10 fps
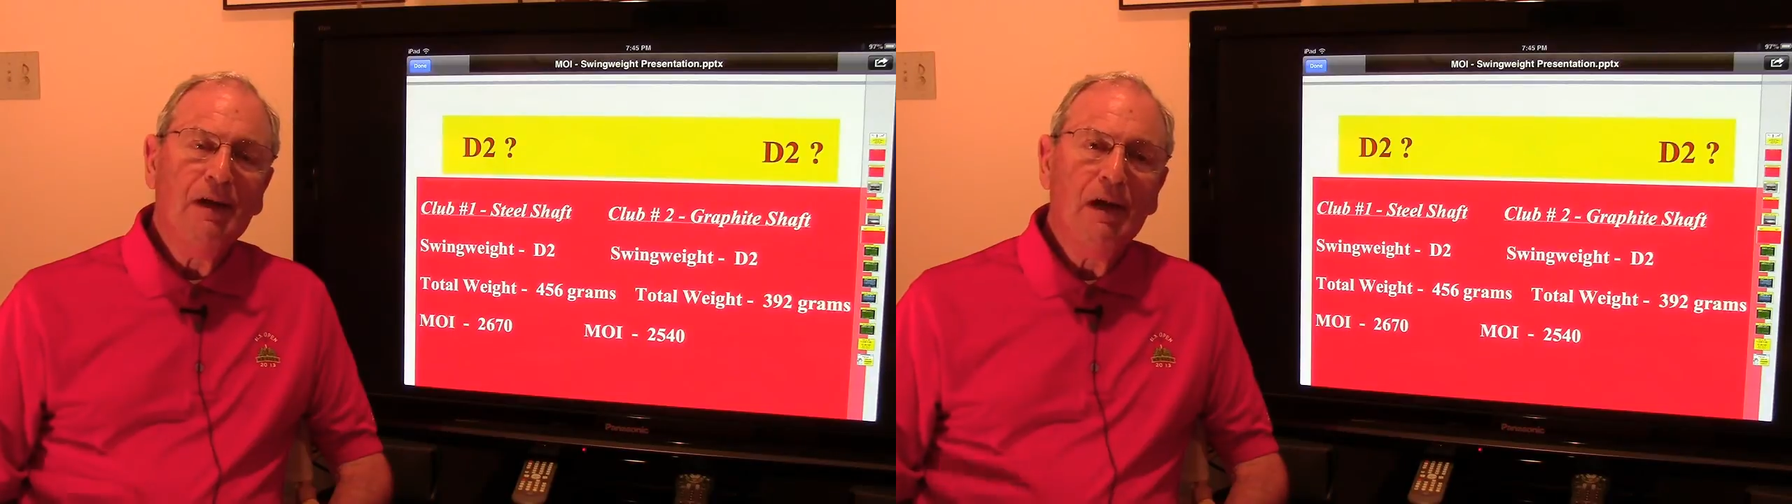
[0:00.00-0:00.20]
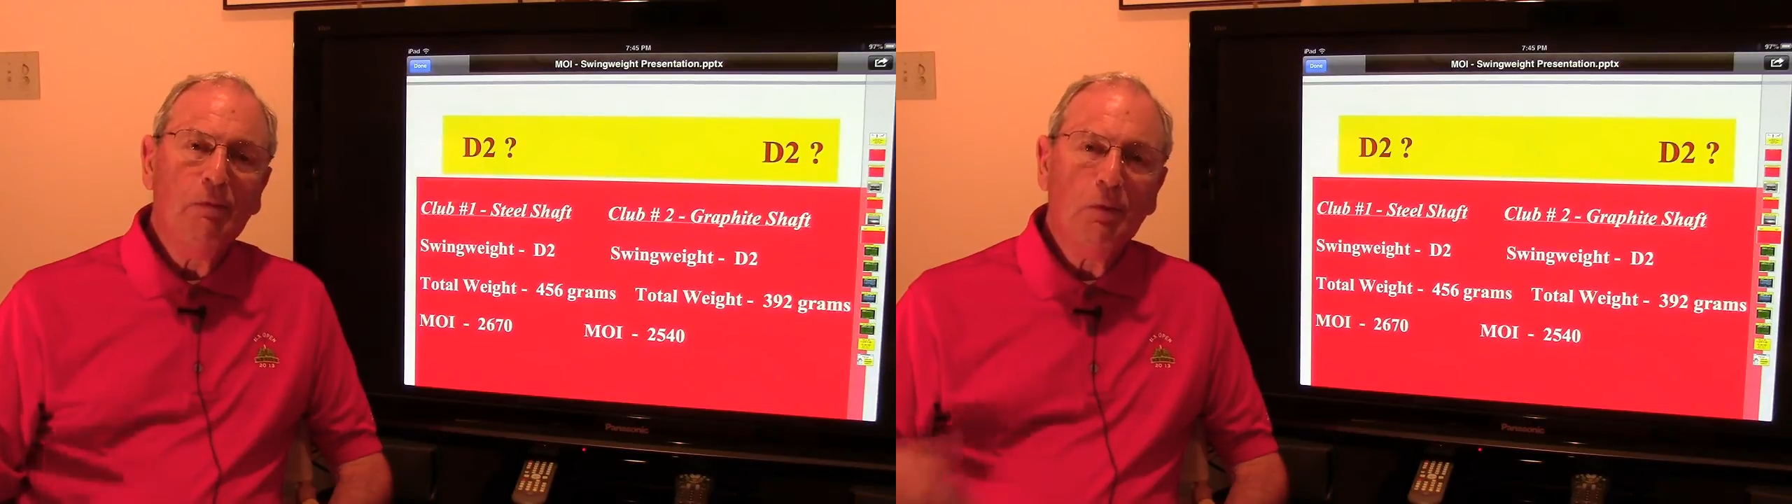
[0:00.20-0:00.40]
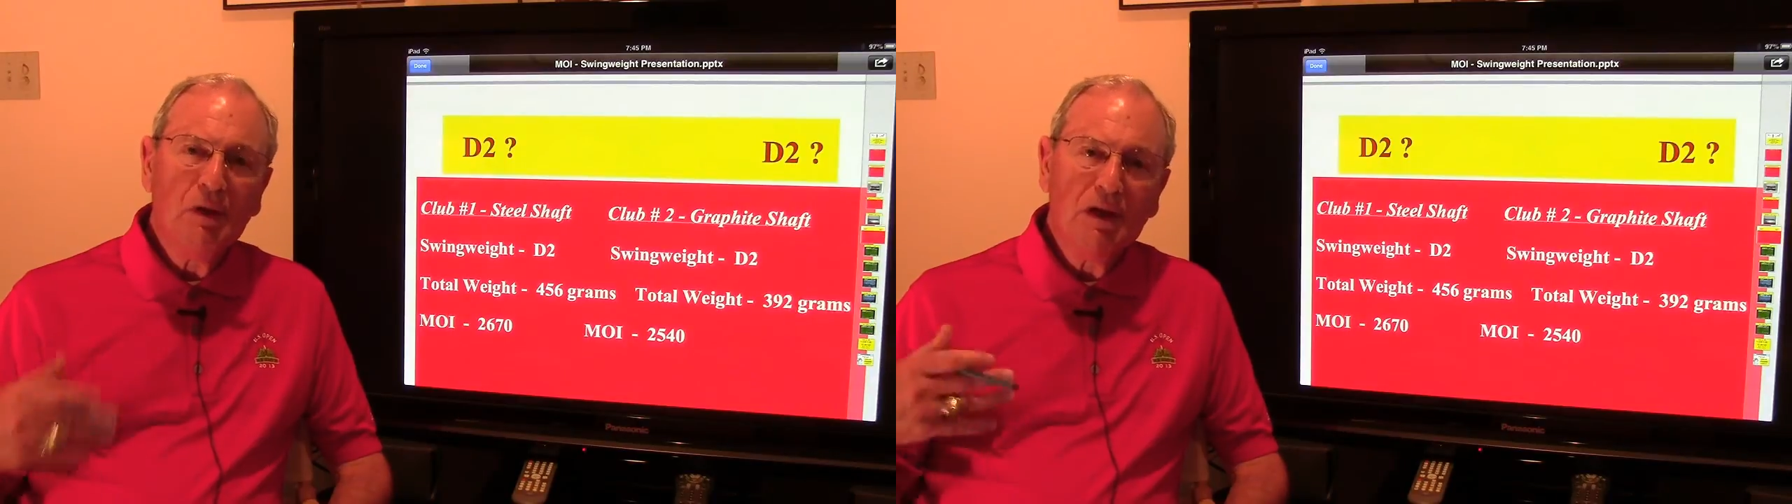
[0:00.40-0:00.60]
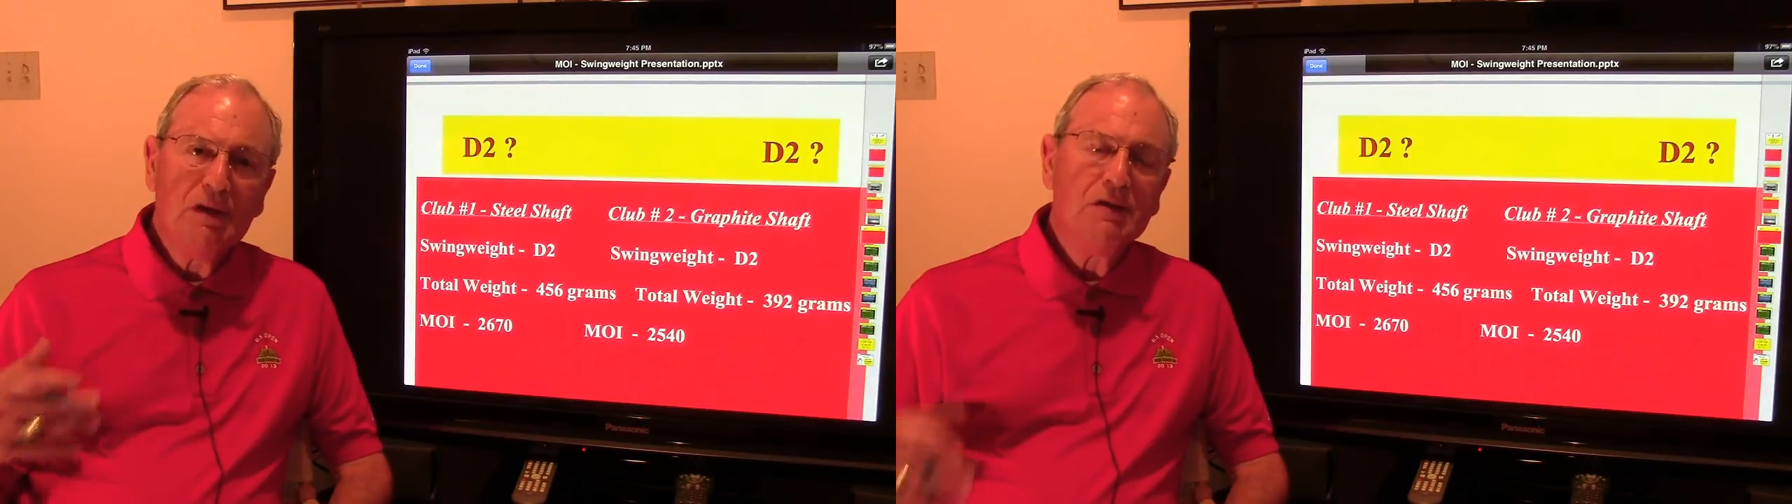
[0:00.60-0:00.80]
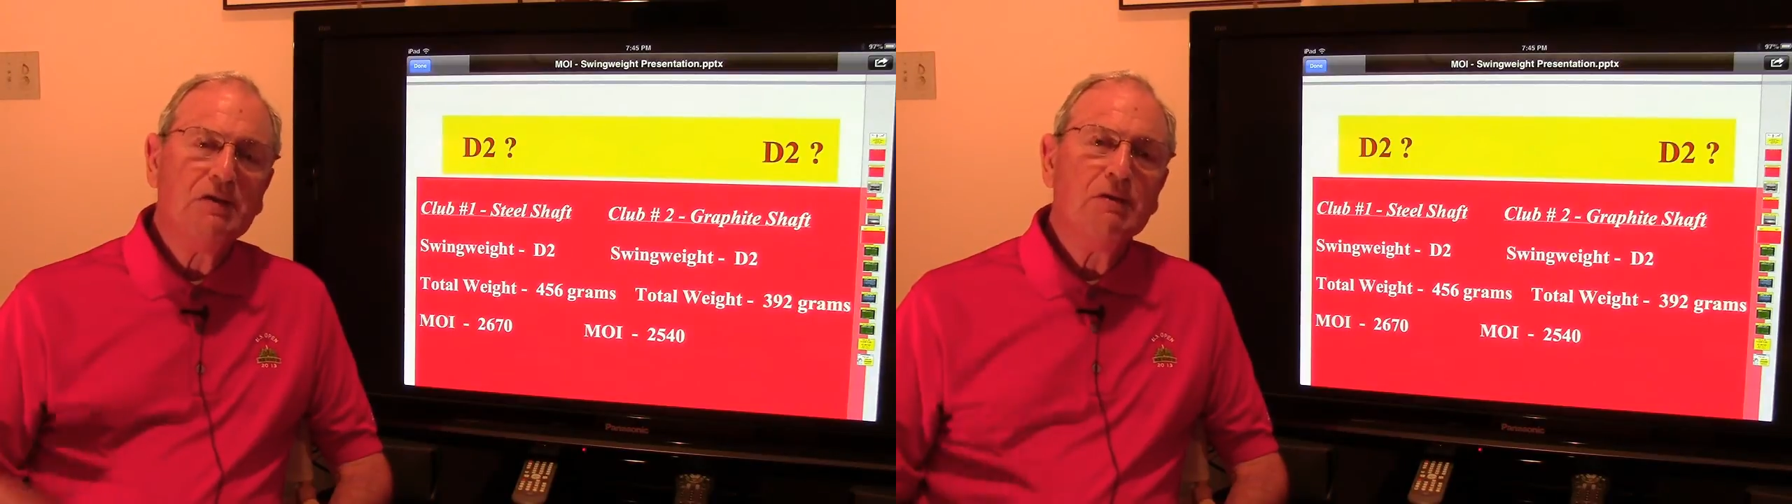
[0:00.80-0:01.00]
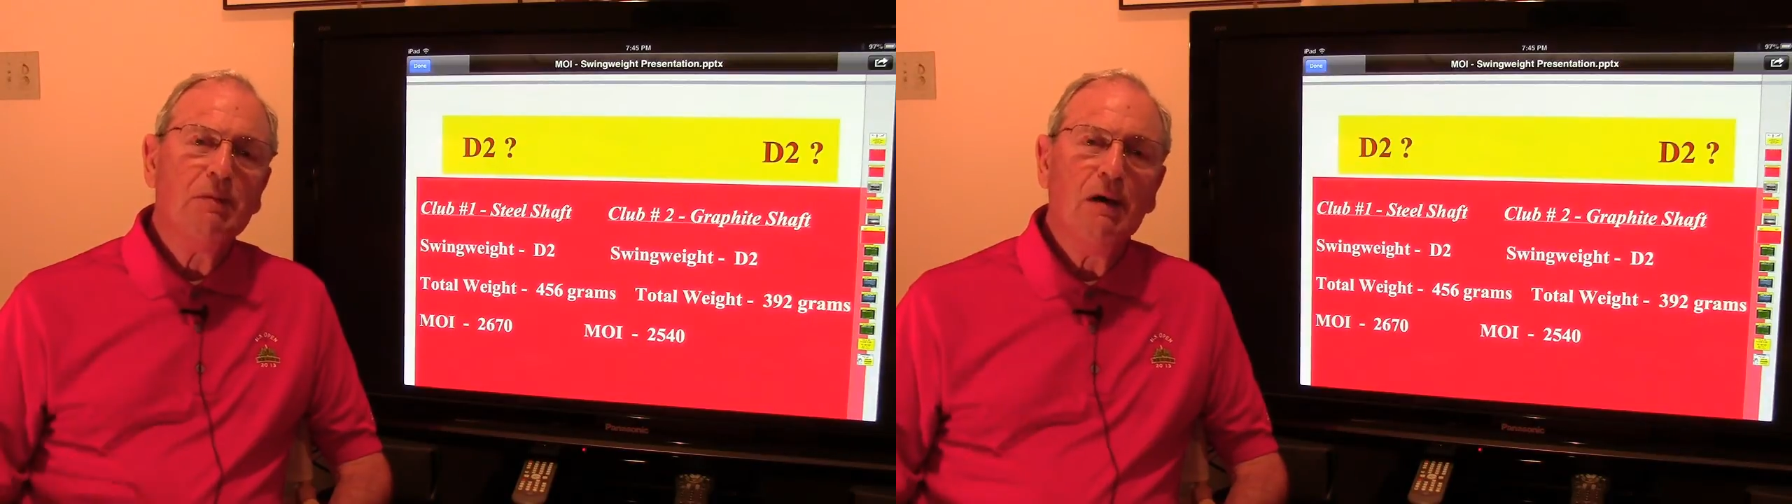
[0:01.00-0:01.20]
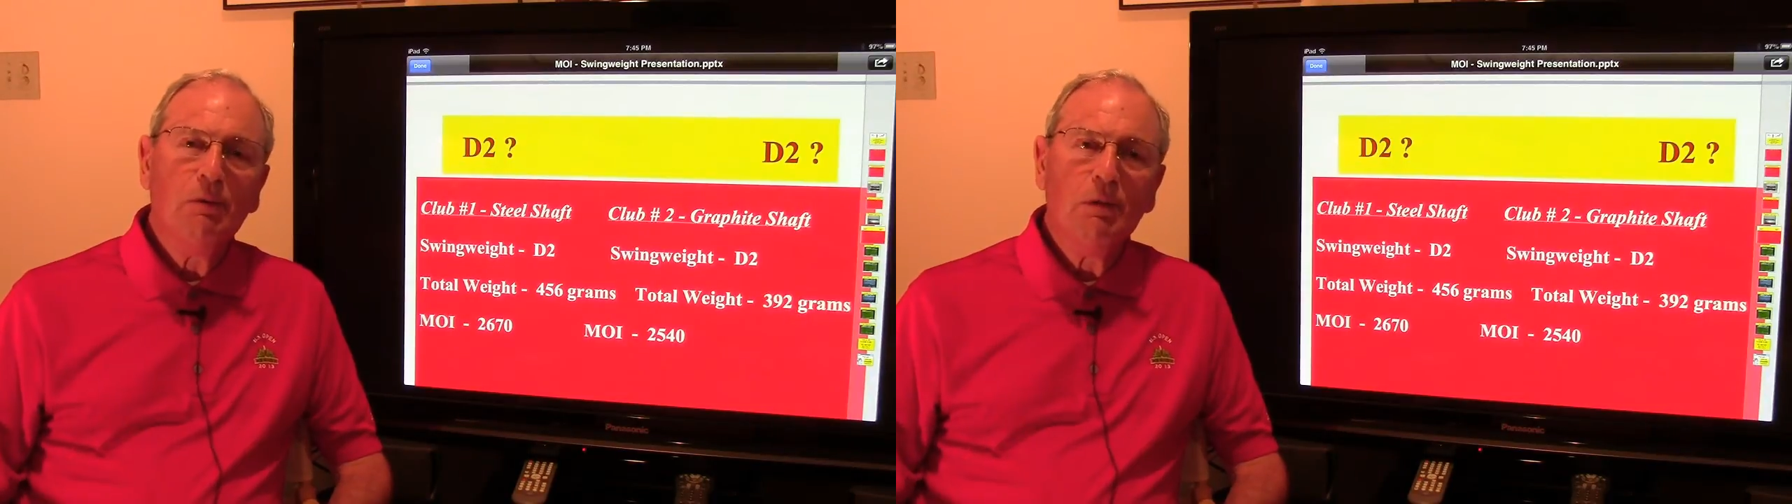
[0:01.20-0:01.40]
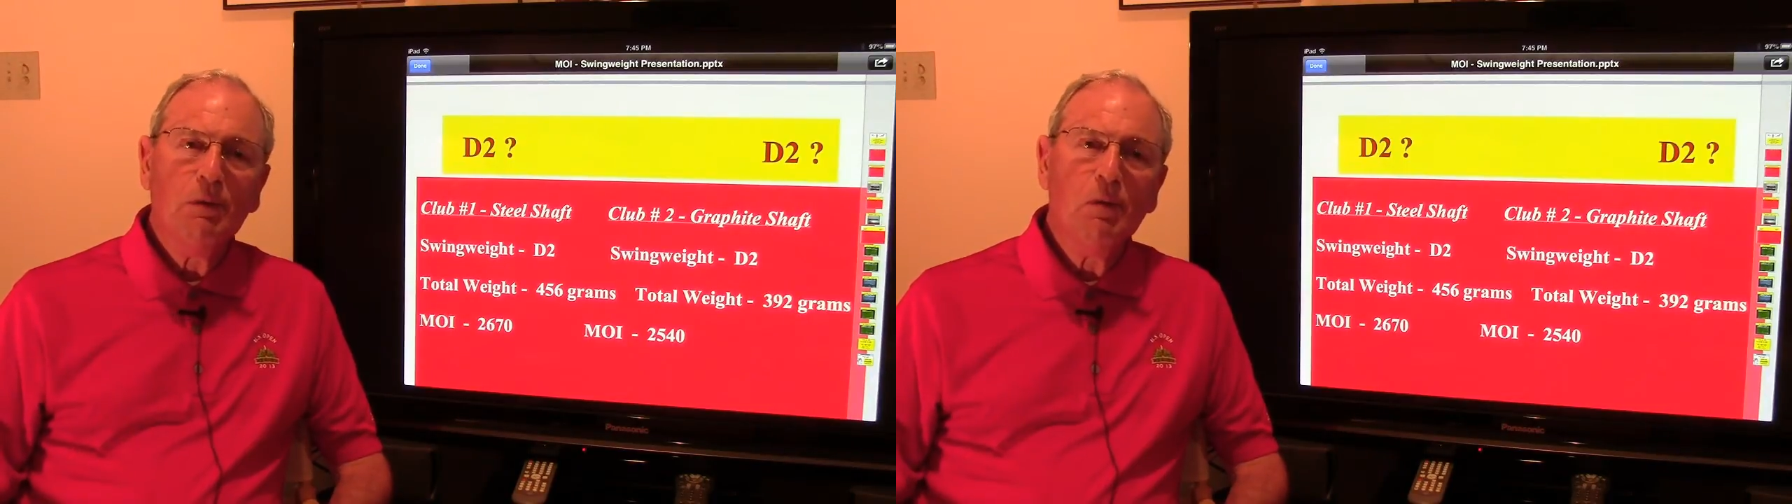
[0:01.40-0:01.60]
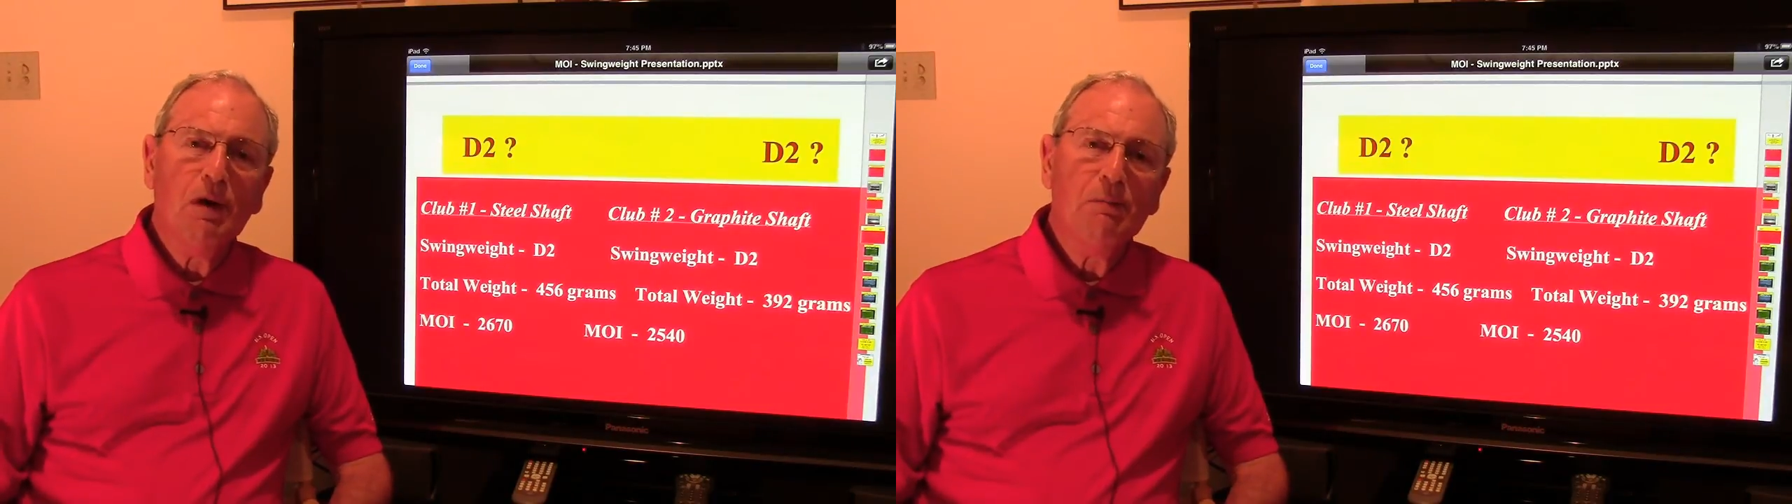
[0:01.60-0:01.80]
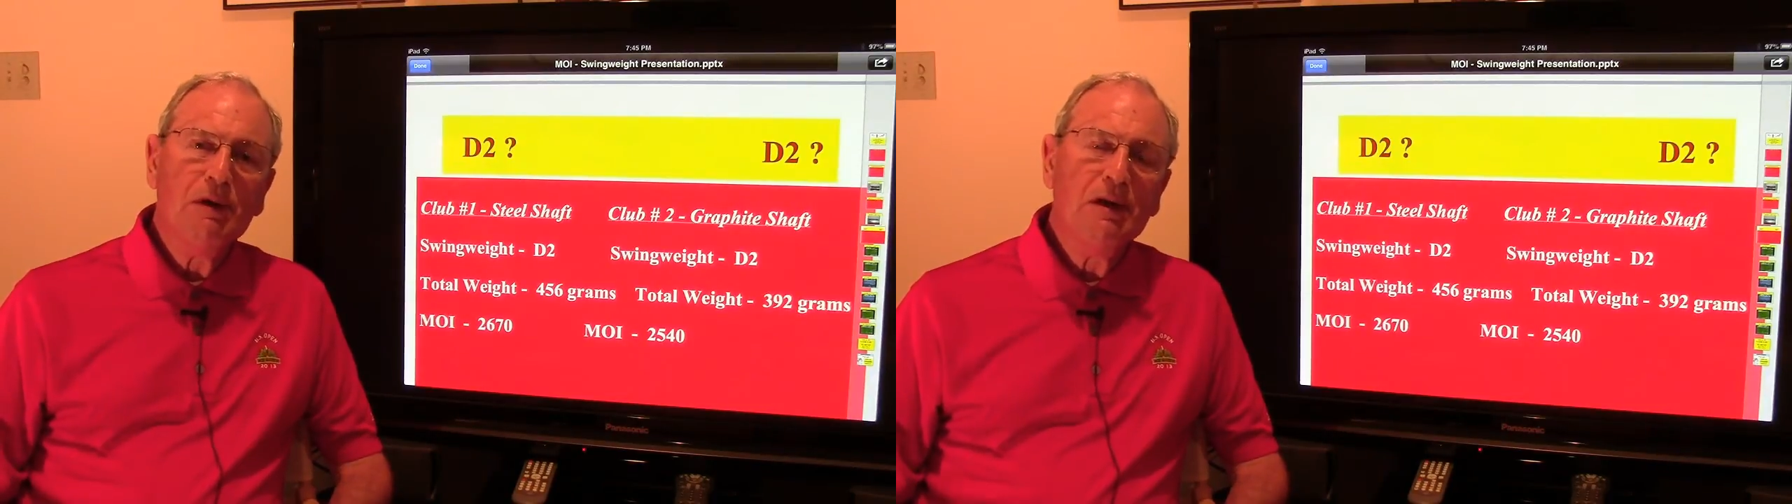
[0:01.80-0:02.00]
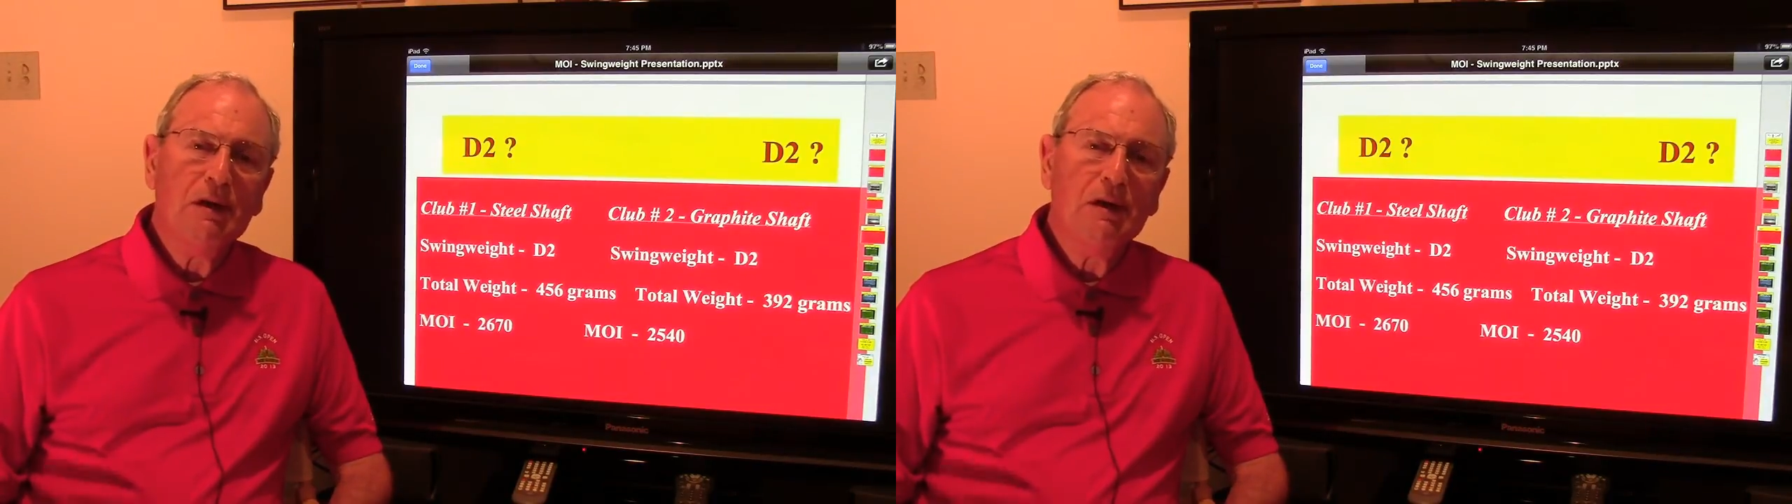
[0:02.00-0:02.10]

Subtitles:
And when we get just about where we want to be,